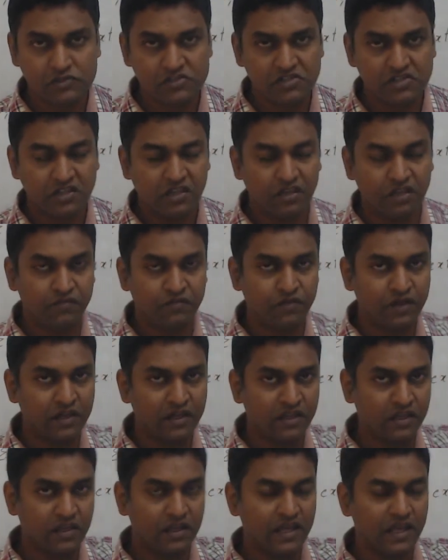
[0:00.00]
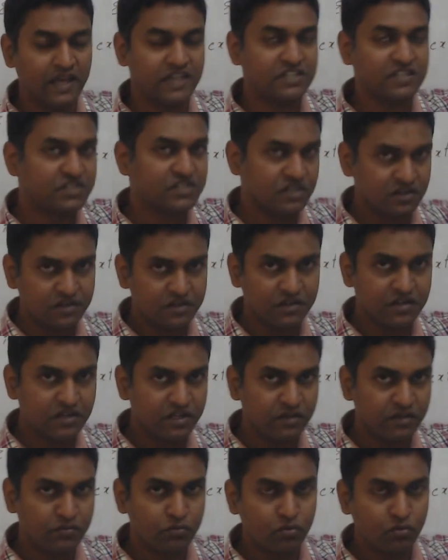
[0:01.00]
If I externally
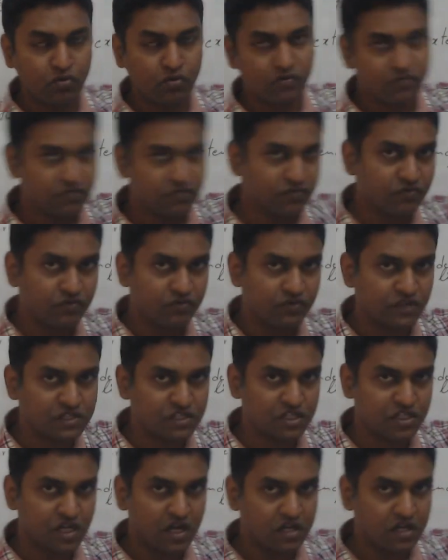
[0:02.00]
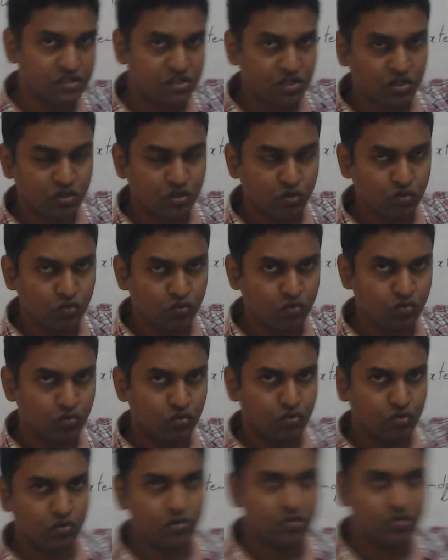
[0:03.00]
move the charge Q
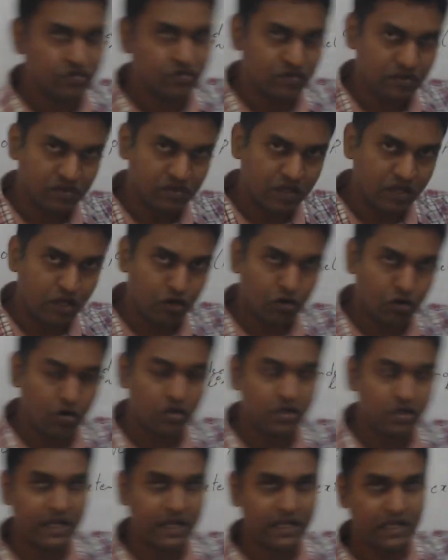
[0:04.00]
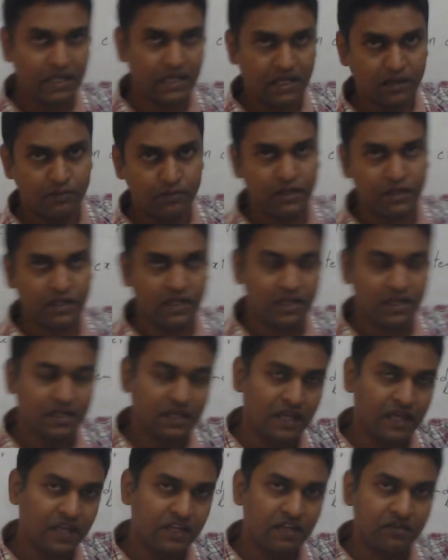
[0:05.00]
along line AB
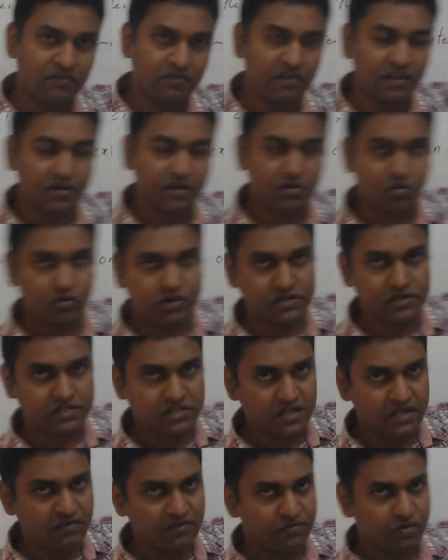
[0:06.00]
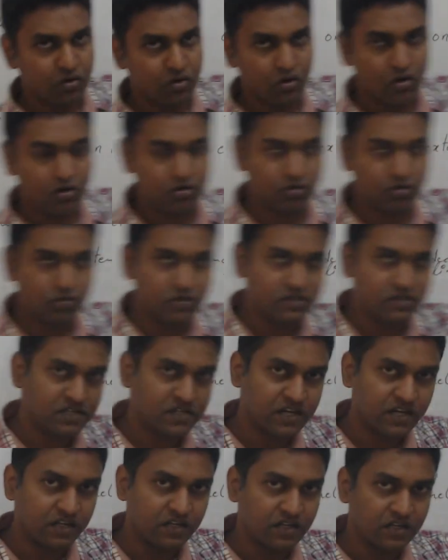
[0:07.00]
anywhere towards left or towards right,